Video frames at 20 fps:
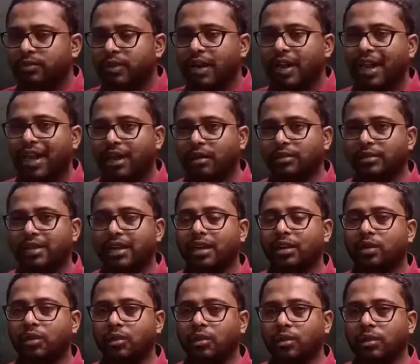will have
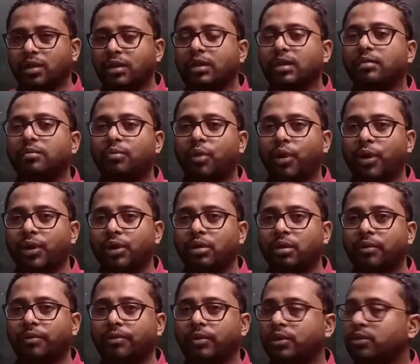their own point
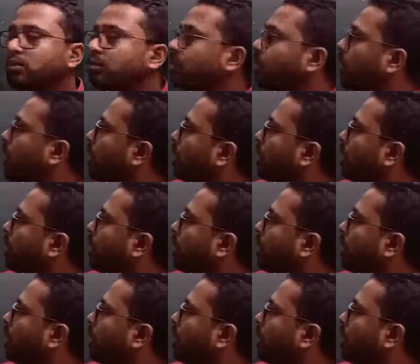of view